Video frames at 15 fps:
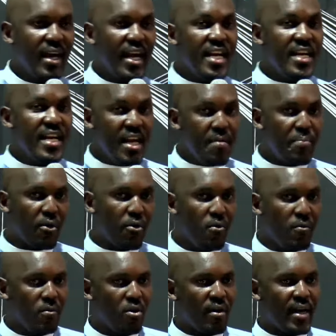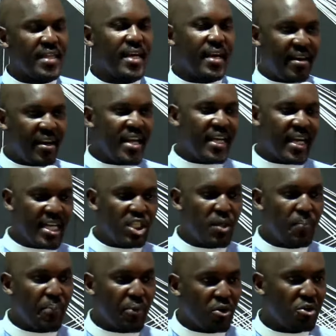In Hebrew, or rather Greek, is
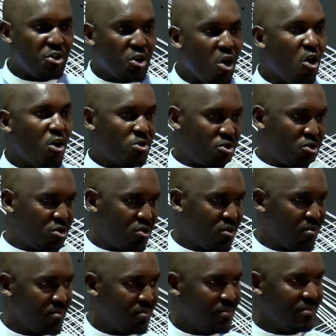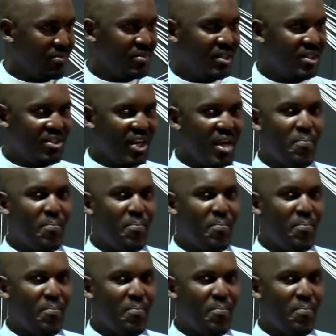prototokos. Say